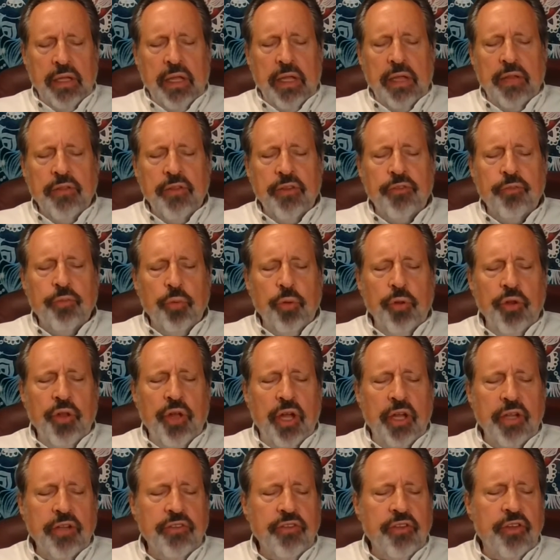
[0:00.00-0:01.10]
And this will
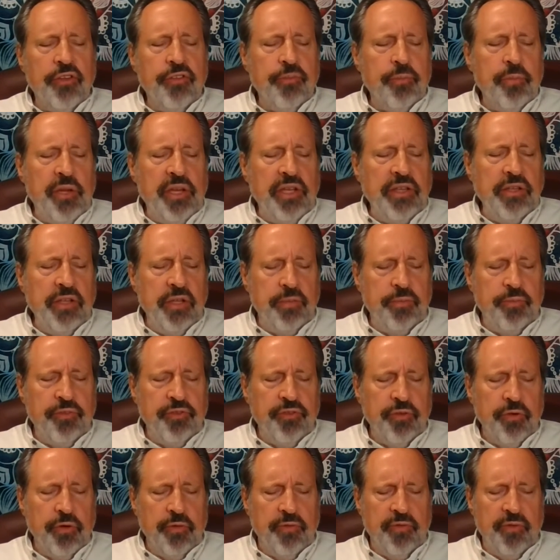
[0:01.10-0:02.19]
not just be lip
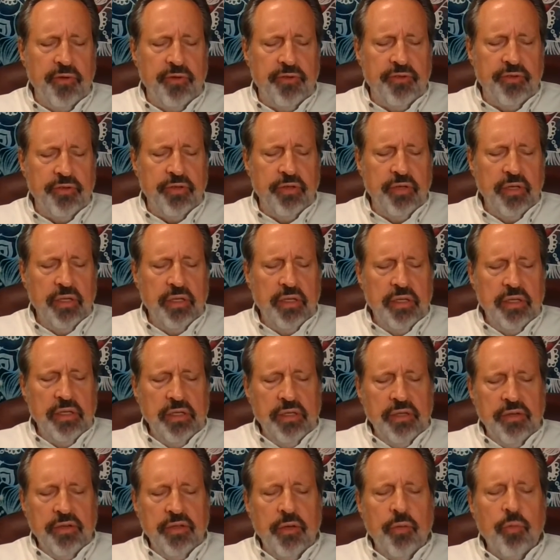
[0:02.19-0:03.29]
service.
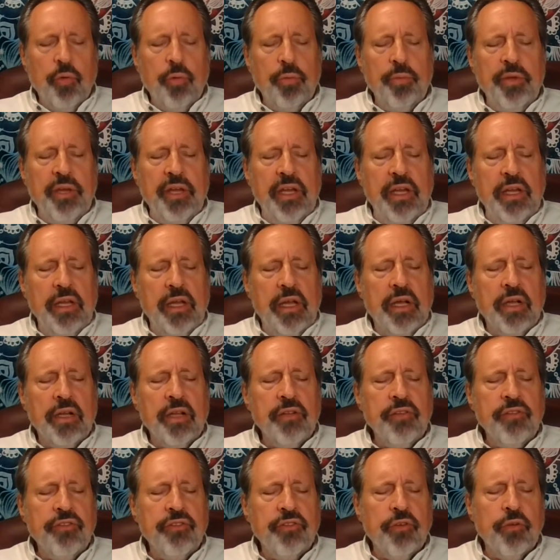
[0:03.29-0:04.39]
There will be a
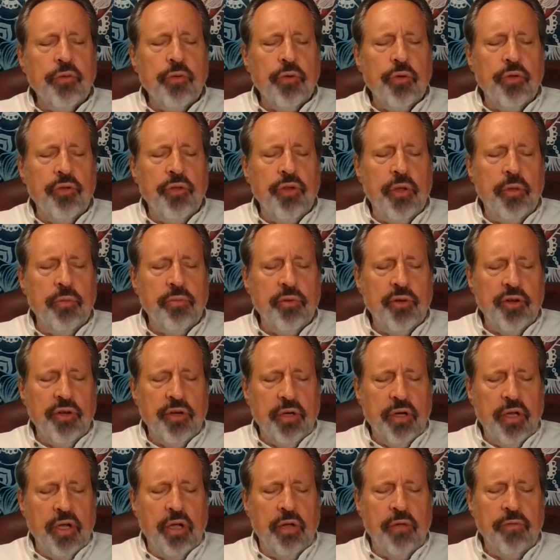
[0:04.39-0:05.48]
considerable number
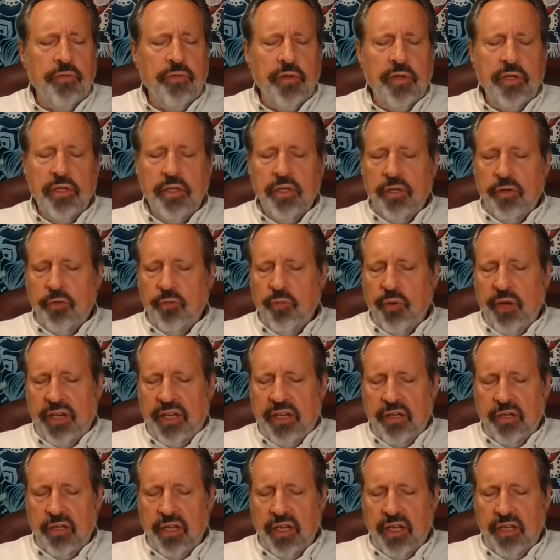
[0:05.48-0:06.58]
of
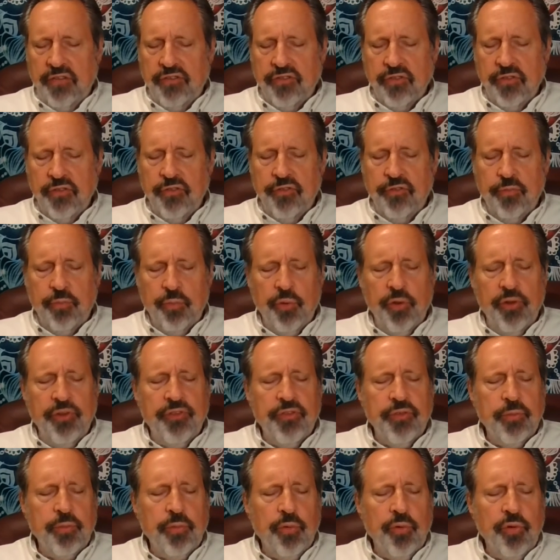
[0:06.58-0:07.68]
regulations,
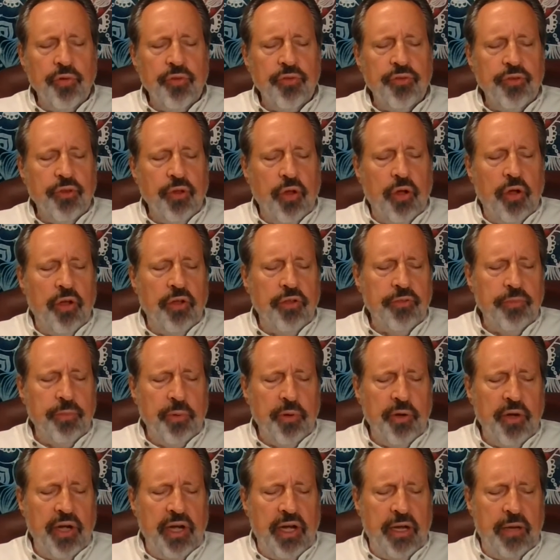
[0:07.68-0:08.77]
principles, laws
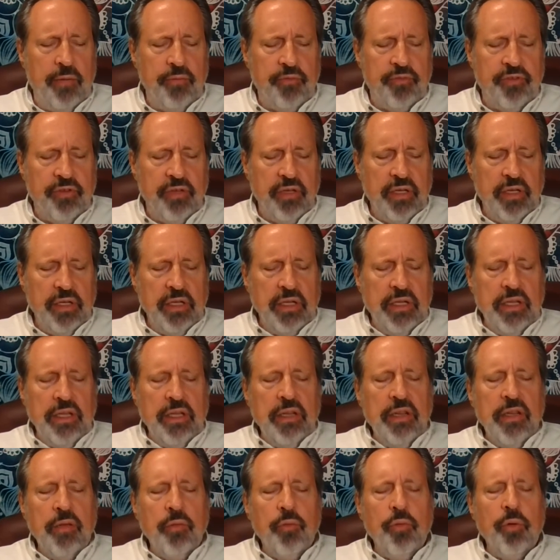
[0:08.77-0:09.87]
perhaps,
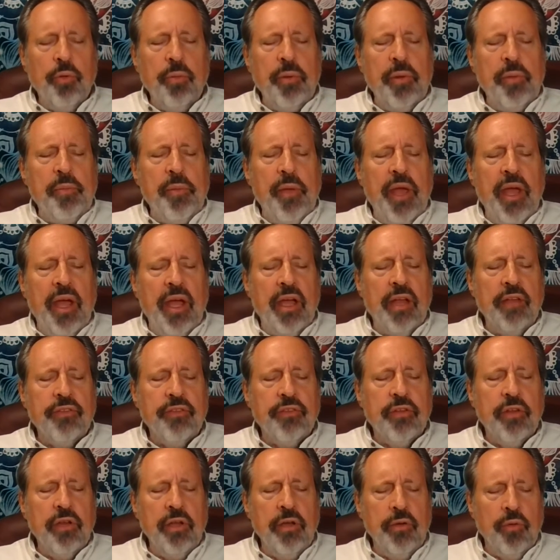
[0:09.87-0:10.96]
that will be
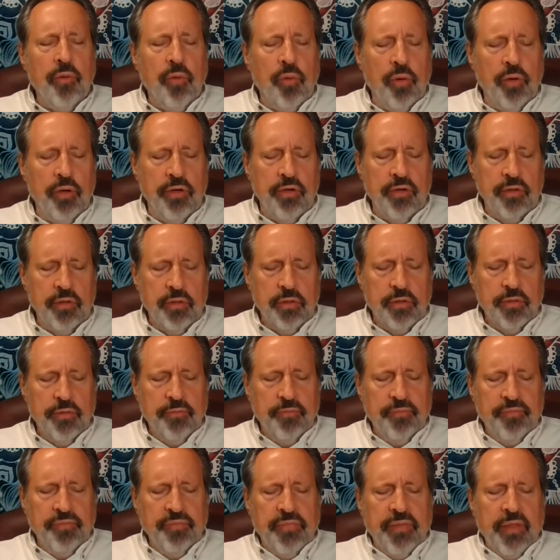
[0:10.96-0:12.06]
passed in order
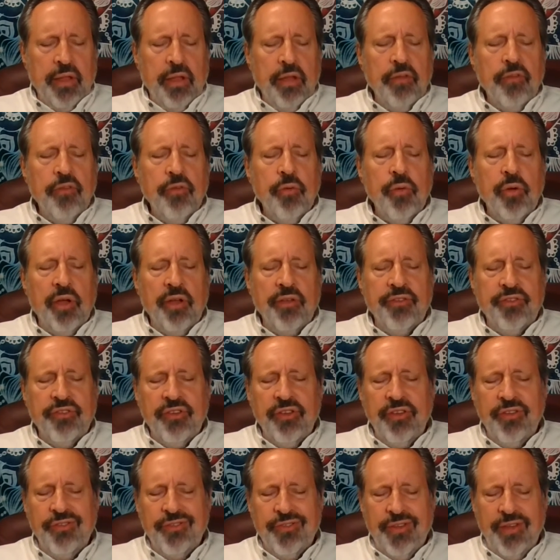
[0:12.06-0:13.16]
to
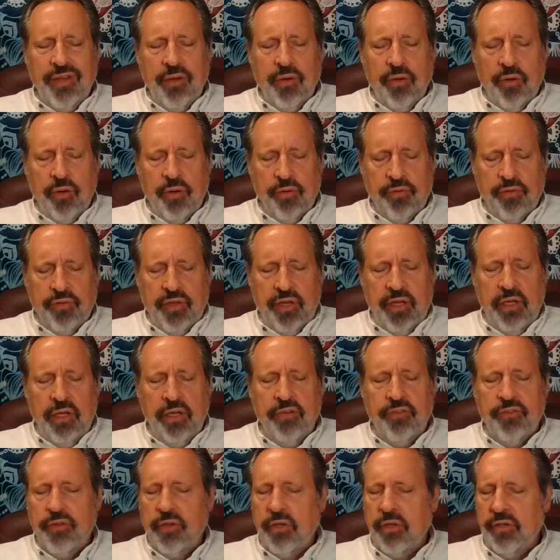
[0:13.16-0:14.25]
assist the earth in
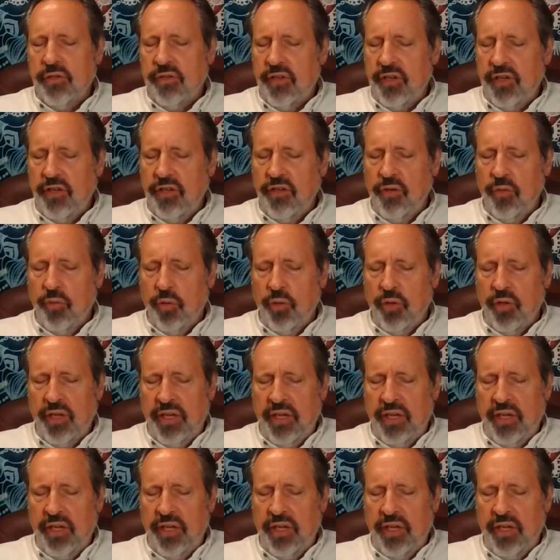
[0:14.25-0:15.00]
its continual